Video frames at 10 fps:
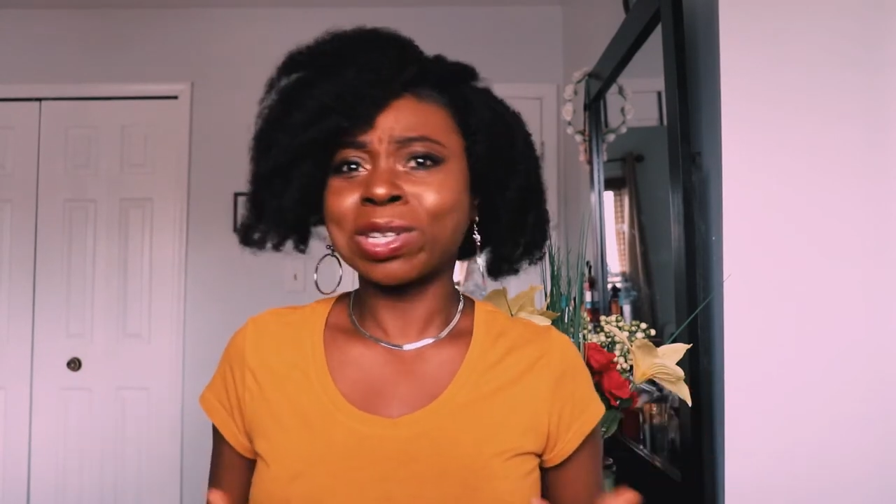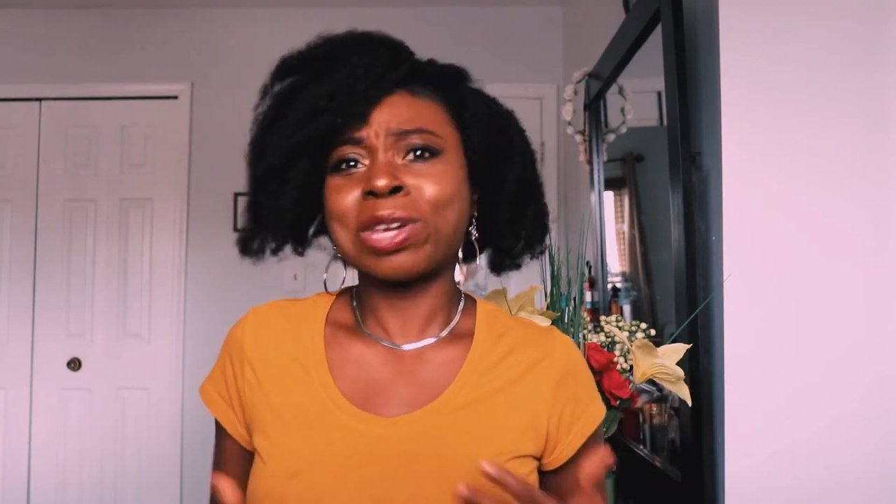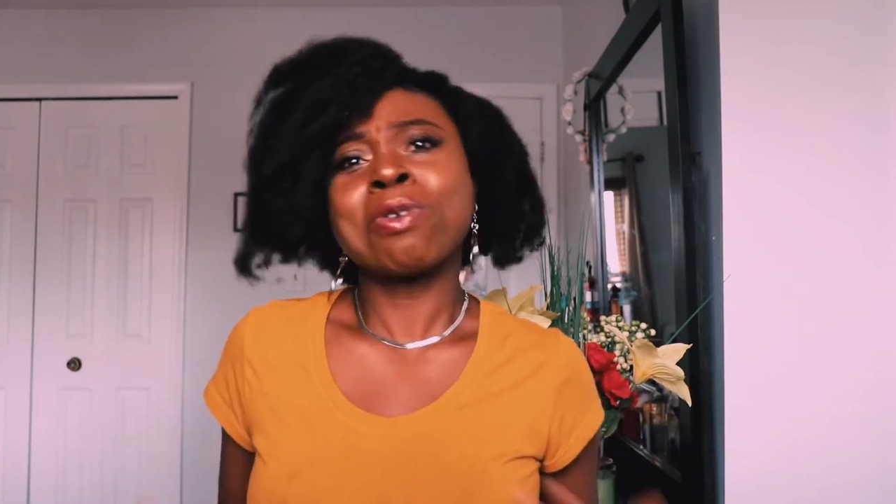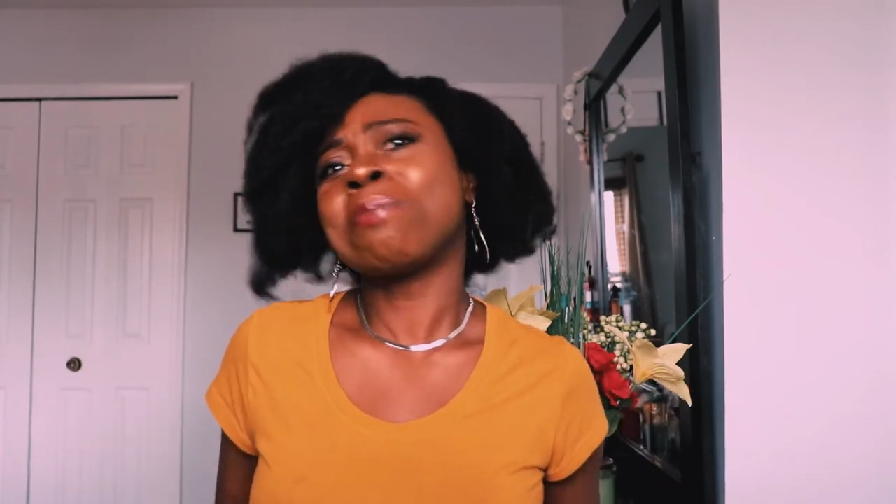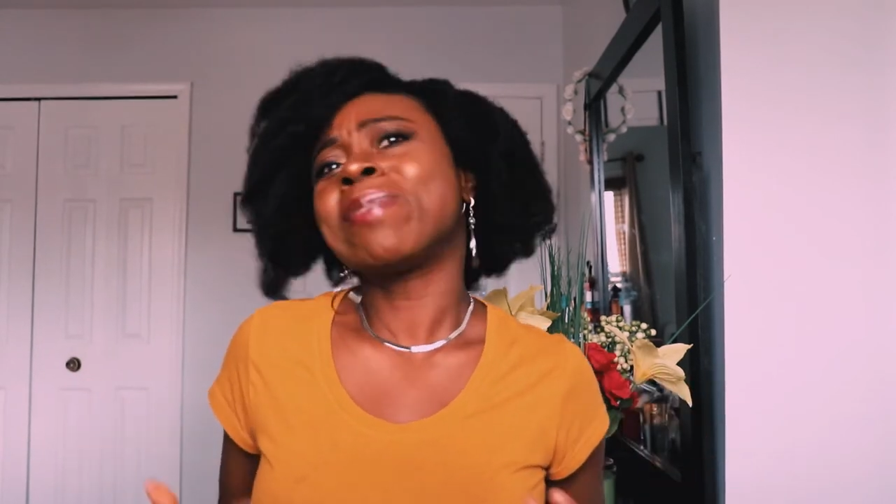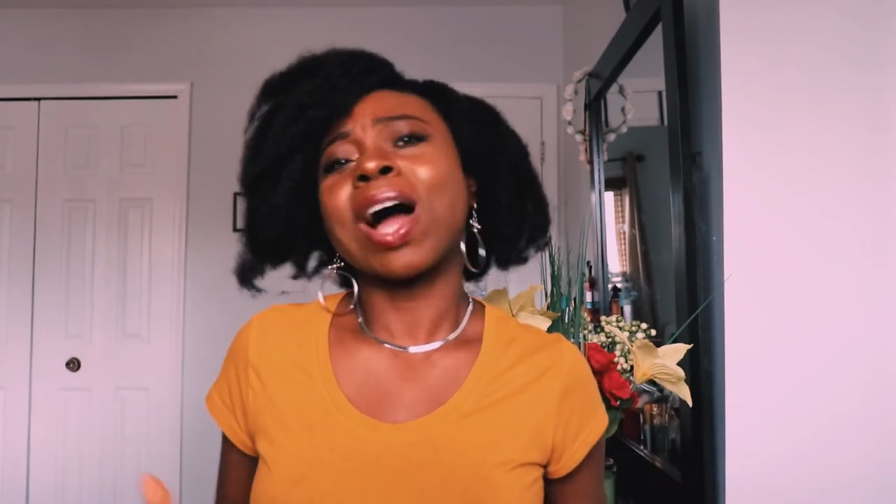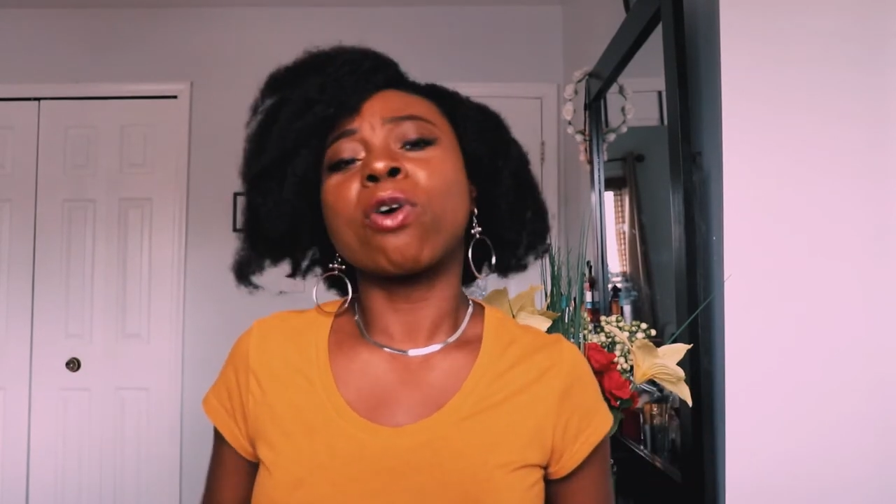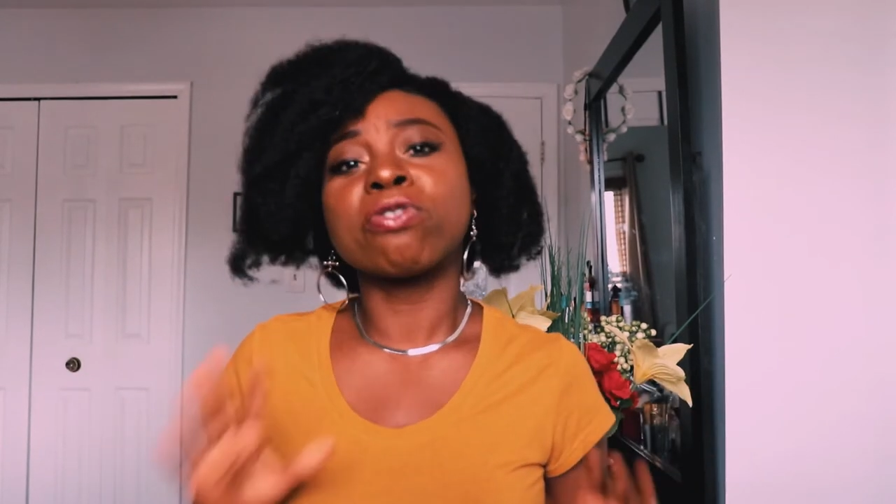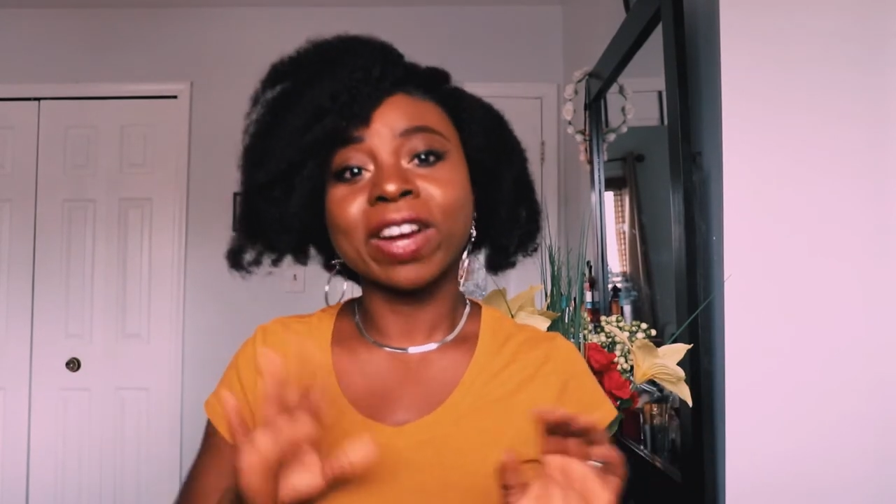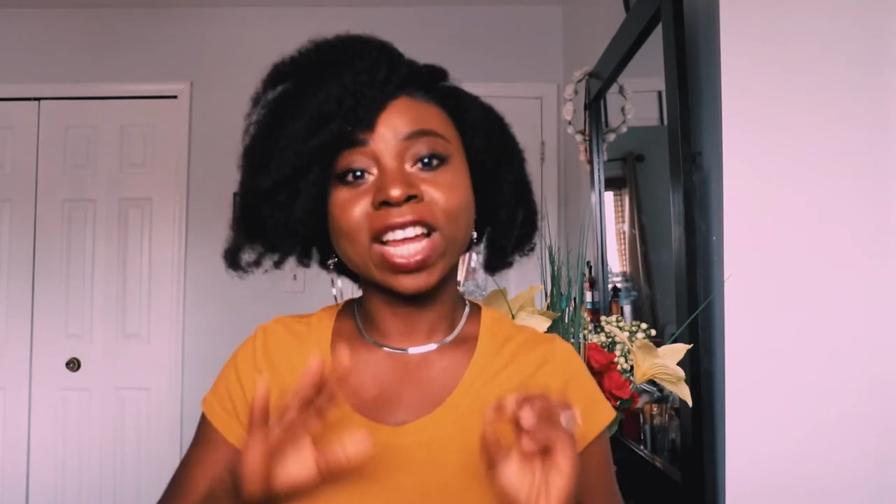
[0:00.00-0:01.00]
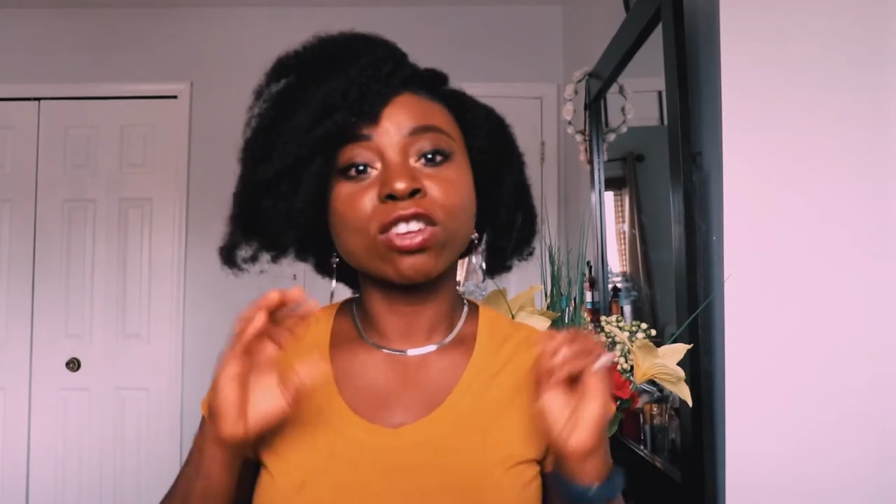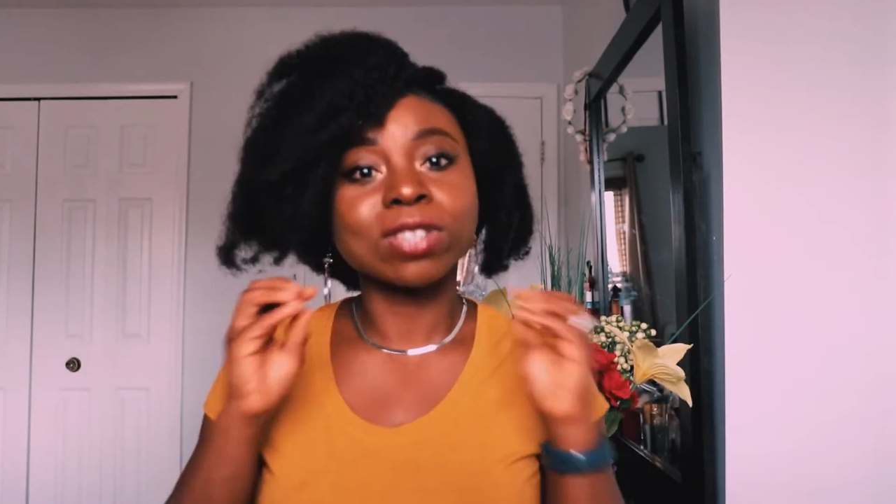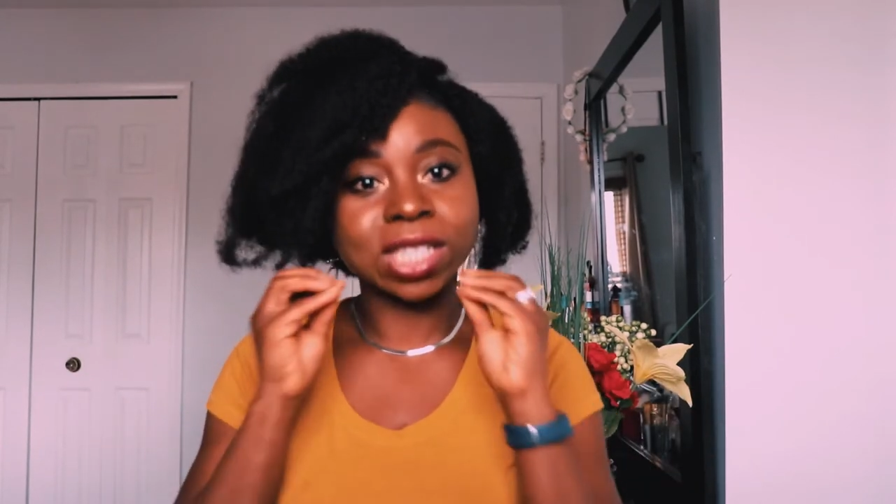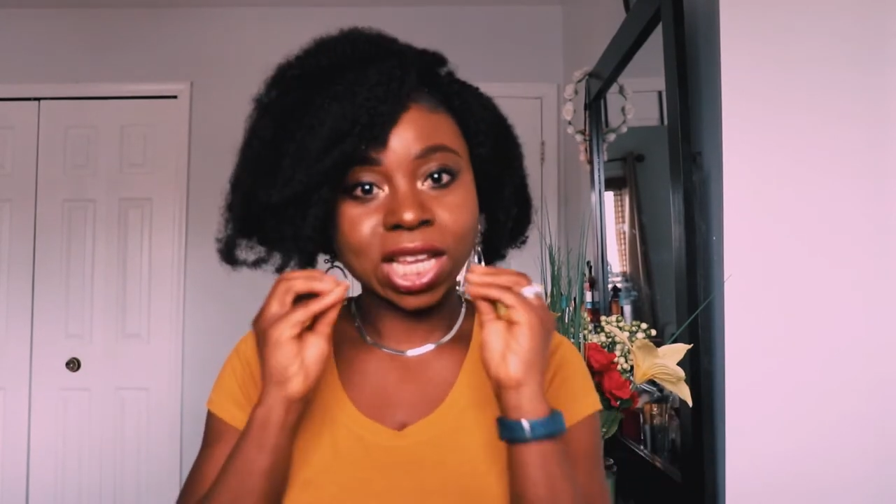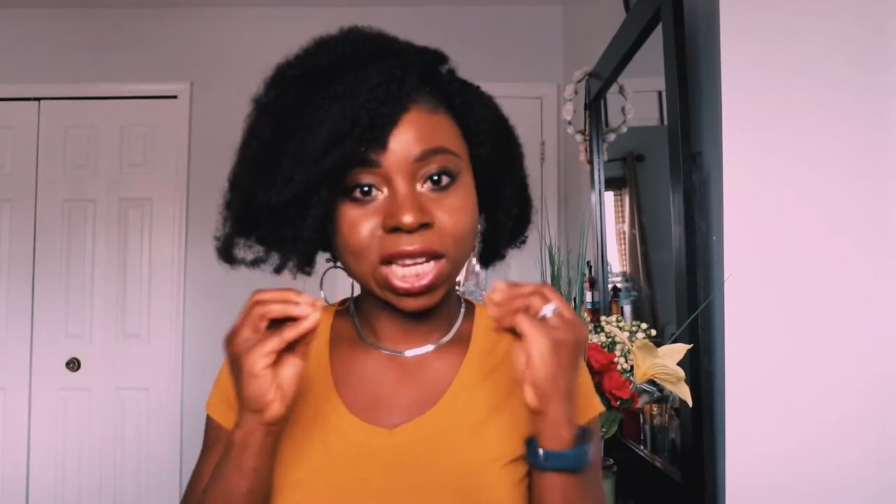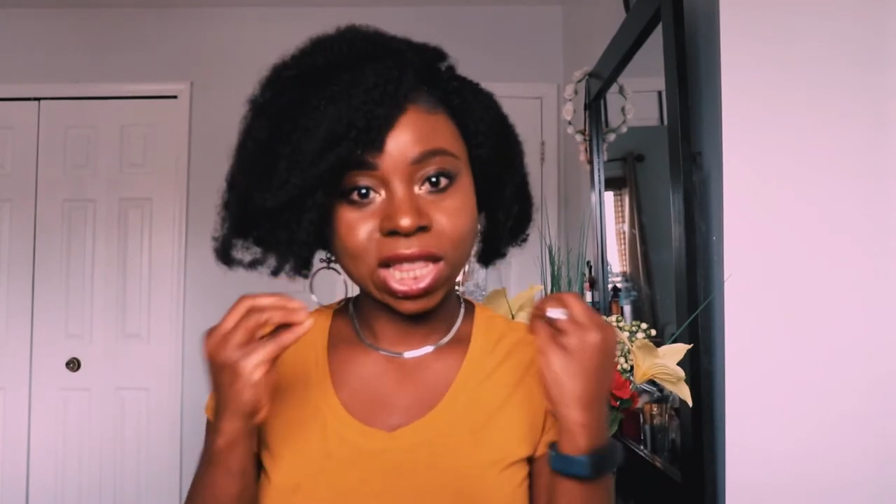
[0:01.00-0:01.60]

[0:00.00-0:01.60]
kill me i would rather not say